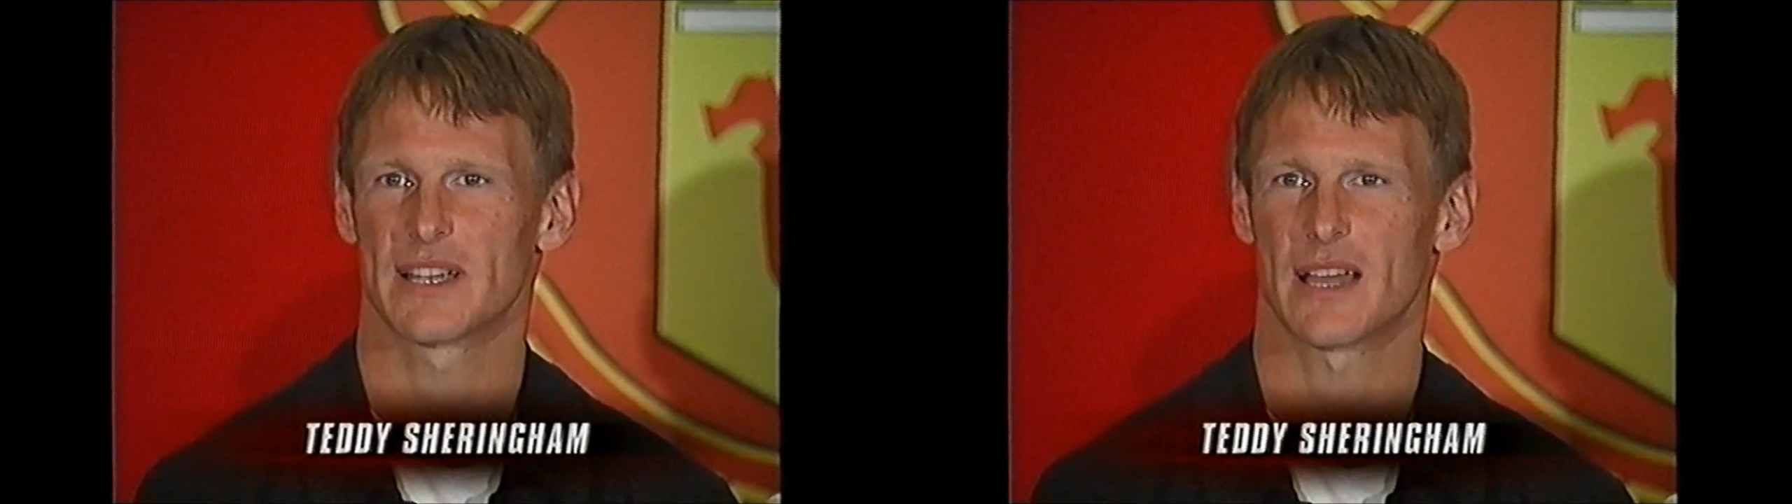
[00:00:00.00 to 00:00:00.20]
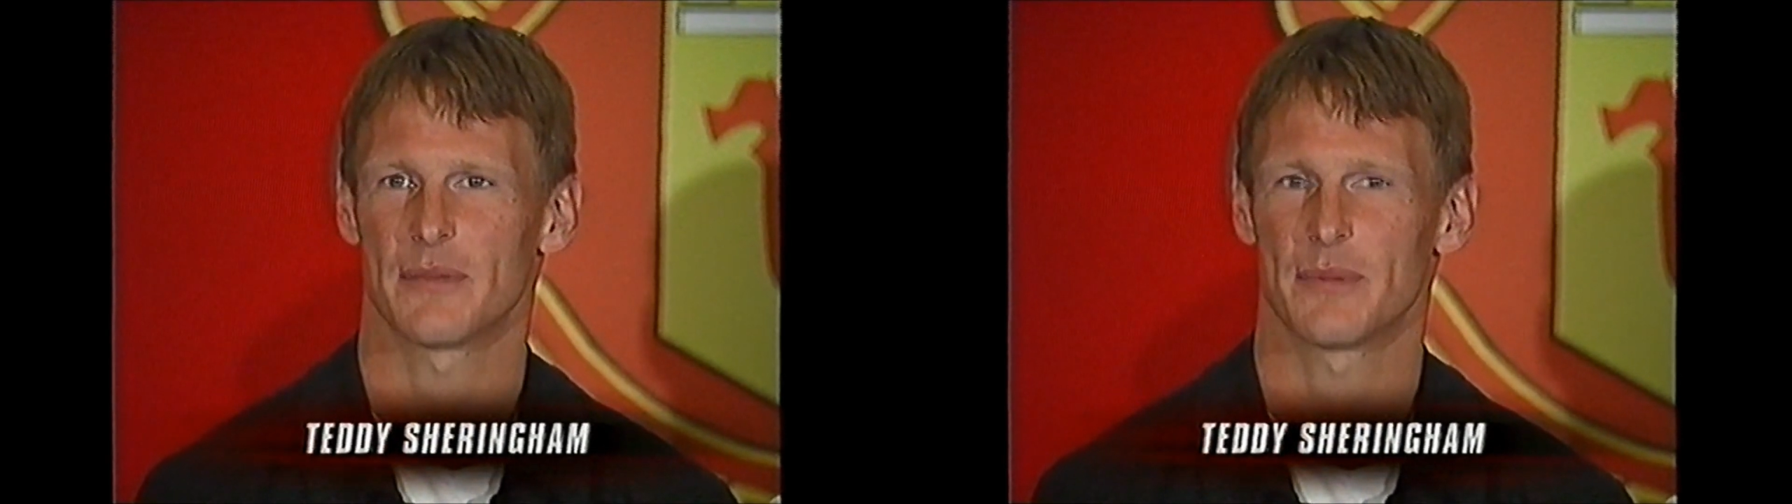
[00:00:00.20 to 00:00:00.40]

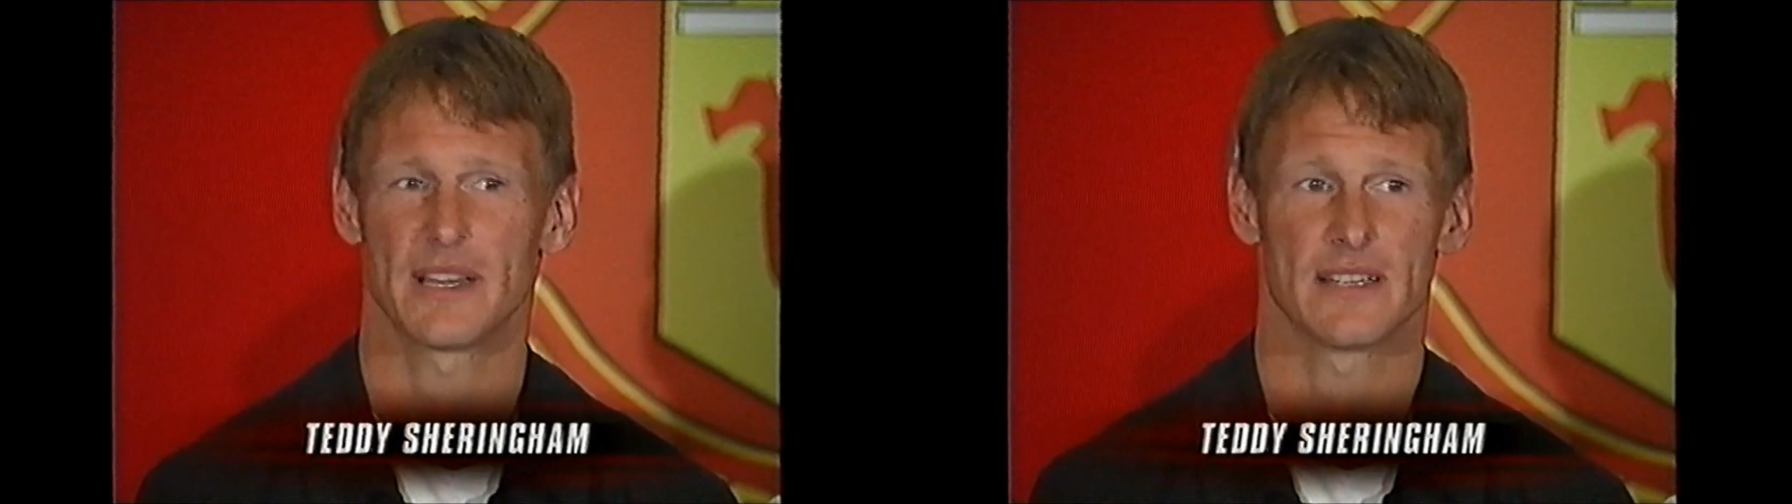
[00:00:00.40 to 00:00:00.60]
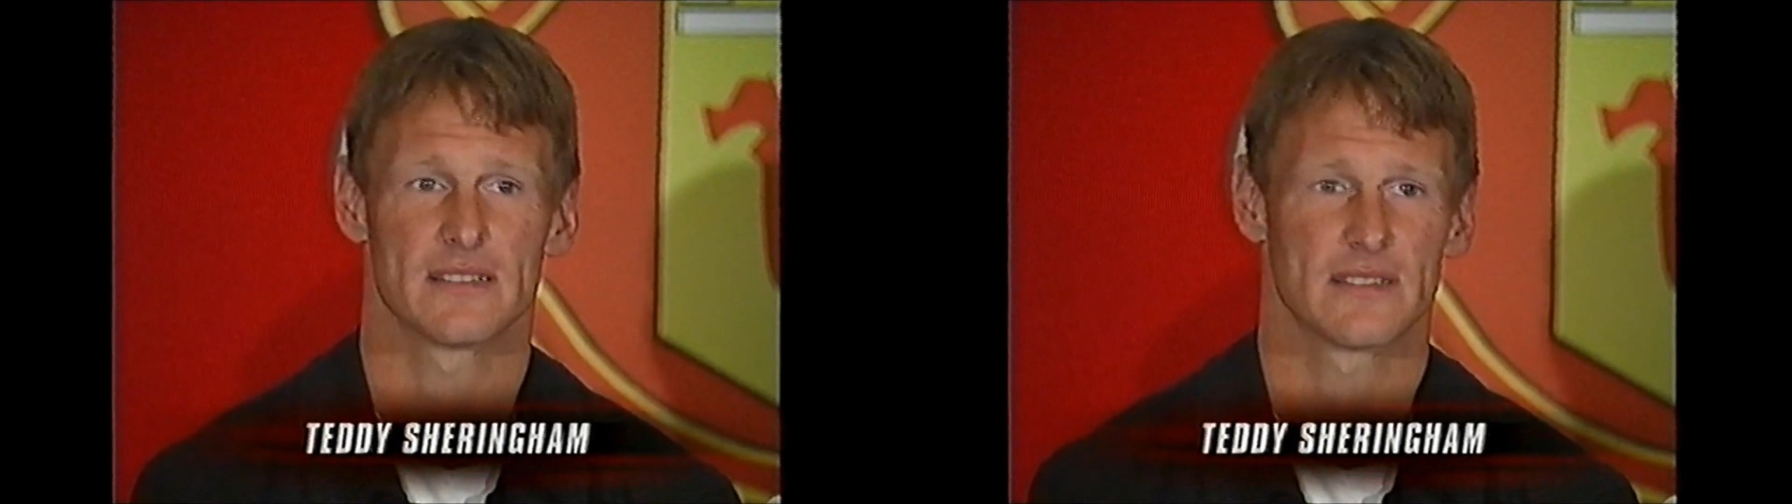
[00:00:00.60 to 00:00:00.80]

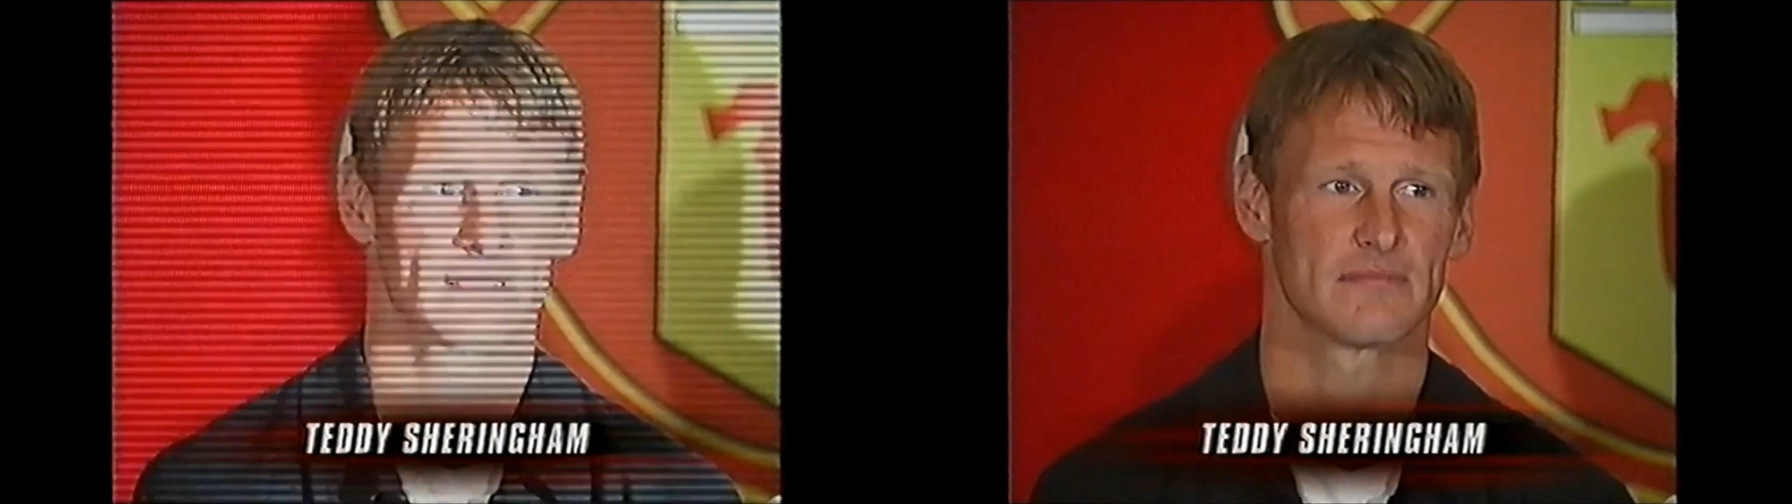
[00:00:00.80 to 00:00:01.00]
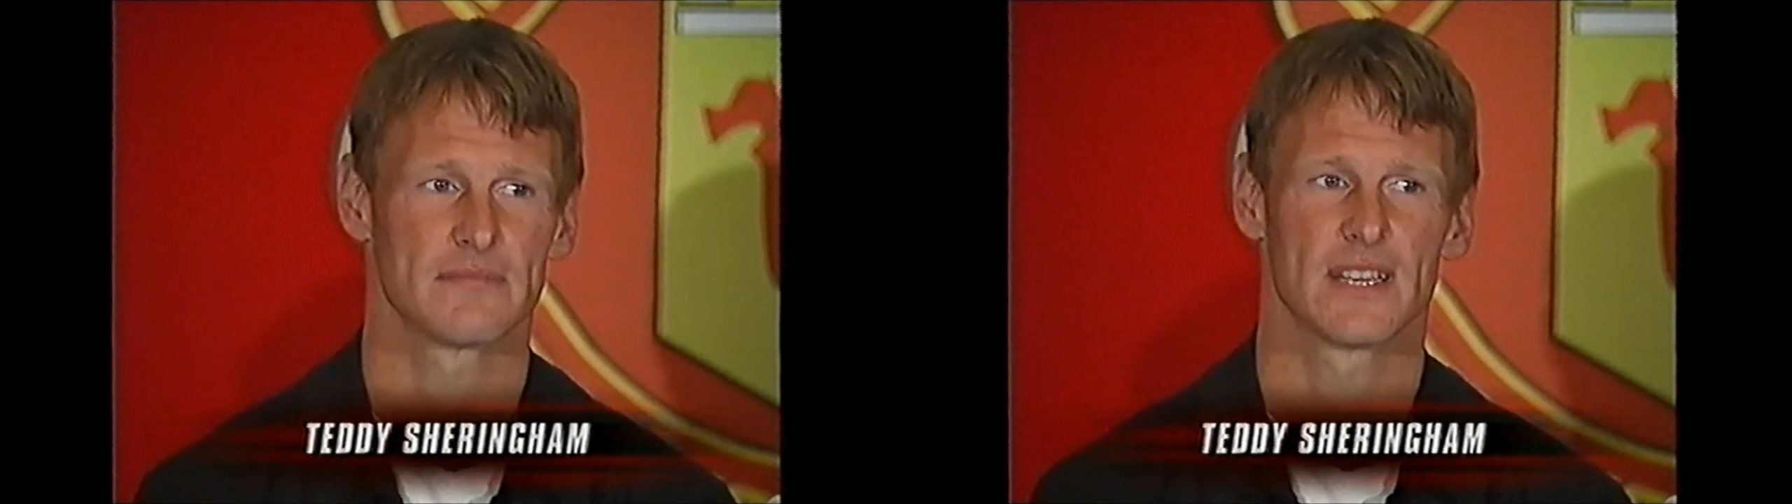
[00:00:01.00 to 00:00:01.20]
capabilities.
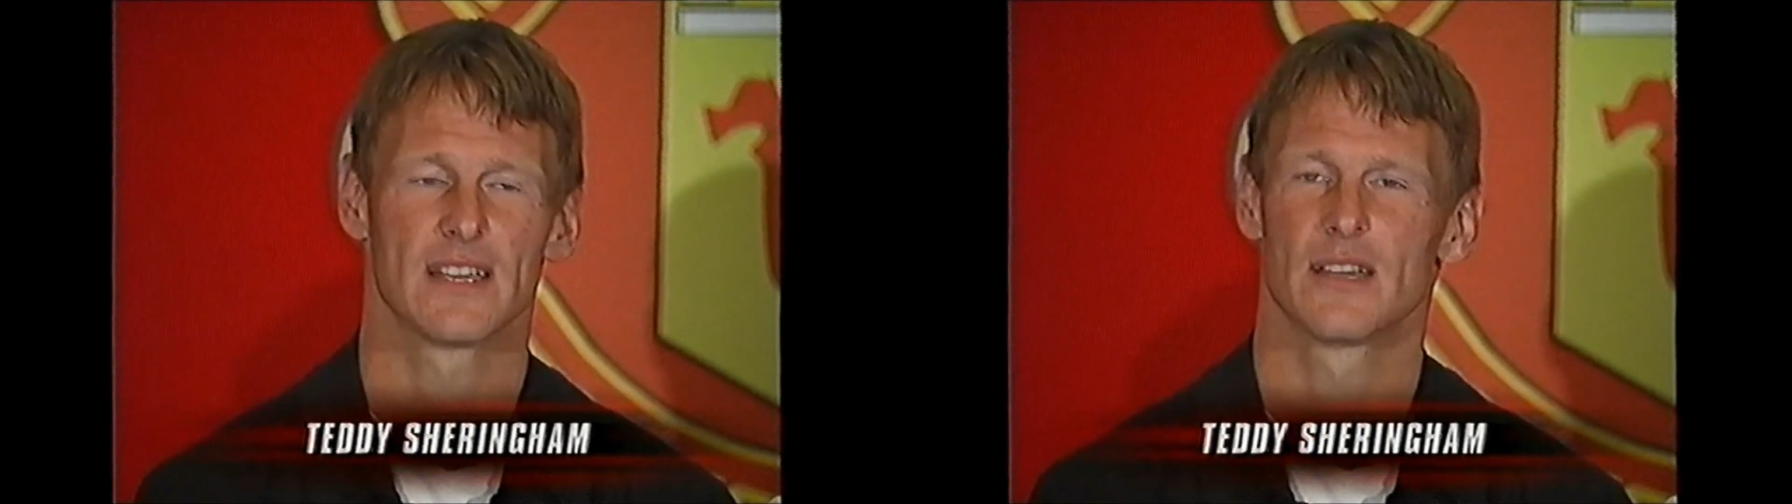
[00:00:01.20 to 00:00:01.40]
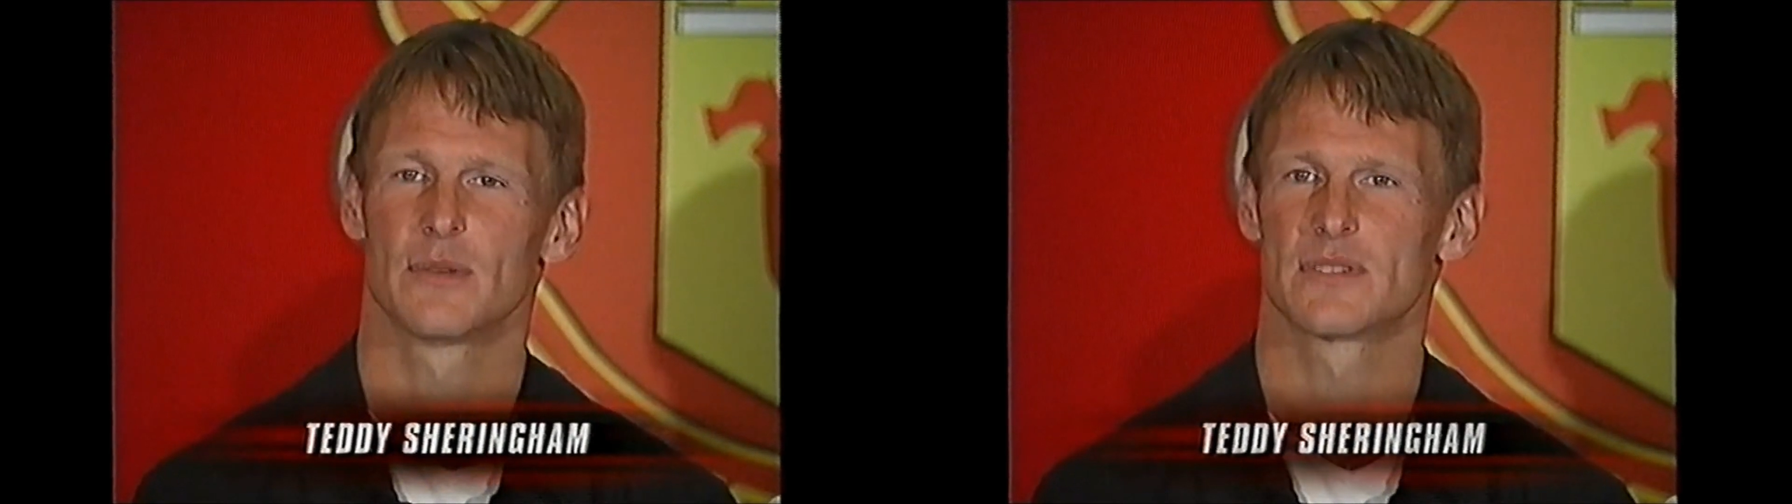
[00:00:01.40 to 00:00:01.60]

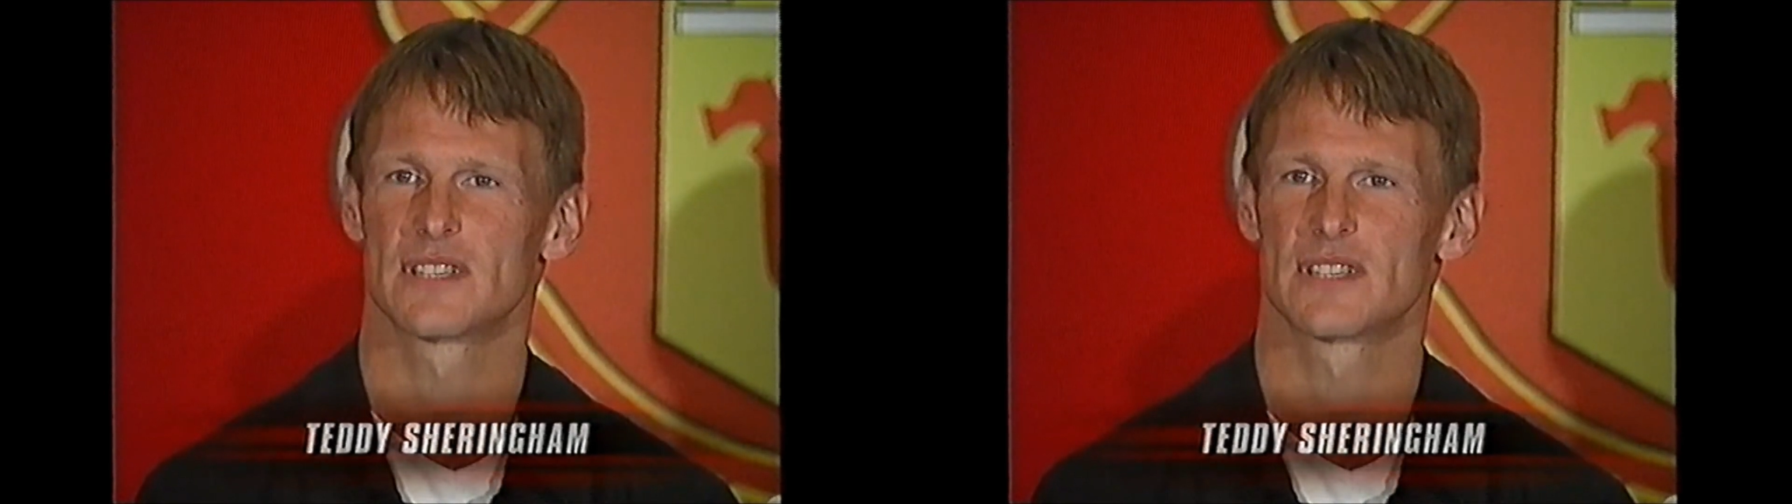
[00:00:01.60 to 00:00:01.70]
we'll